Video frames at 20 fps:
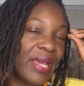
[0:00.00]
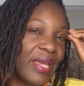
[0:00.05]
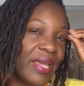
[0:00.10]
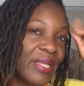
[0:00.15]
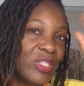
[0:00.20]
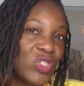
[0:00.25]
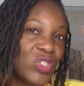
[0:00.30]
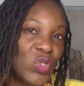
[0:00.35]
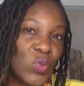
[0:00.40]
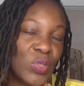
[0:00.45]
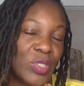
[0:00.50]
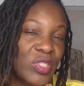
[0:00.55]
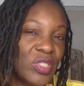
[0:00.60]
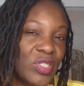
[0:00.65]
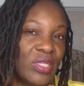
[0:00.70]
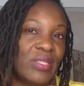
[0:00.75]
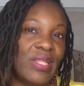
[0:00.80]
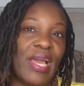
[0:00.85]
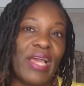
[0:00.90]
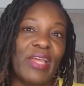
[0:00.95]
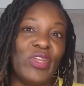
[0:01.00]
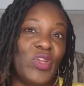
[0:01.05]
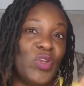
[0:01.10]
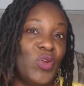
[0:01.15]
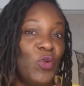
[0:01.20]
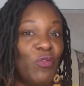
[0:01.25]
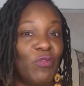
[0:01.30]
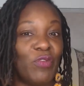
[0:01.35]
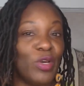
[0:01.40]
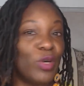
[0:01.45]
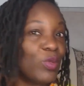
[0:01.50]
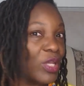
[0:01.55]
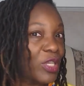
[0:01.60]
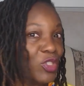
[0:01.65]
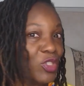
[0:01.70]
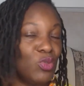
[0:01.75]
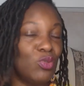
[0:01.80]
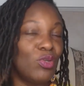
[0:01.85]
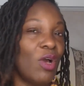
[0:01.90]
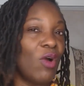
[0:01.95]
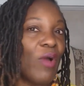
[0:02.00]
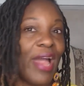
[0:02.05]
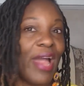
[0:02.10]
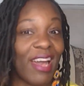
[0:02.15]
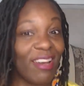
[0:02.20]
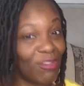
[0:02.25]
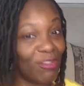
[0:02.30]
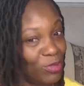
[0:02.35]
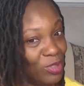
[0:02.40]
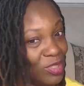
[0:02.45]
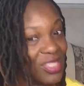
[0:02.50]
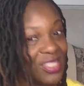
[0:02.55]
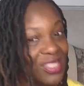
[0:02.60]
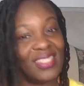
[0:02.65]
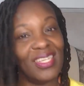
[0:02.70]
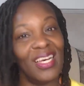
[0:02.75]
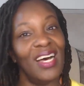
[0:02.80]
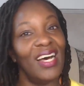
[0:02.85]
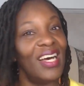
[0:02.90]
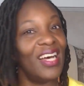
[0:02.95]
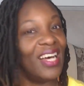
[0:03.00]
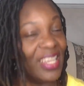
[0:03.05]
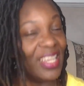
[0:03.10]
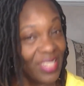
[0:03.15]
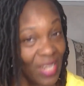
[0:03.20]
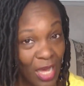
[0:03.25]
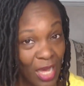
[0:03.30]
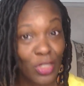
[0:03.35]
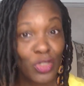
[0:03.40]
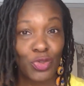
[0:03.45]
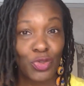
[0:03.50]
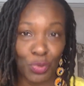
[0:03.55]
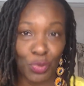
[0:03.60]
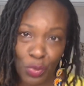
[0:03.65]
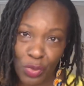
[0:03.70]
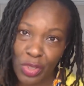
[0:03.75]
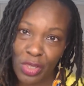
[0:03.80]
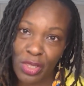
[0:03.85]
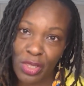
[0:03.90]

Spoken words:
intuition that you feel that you don't have, which is a non-truth,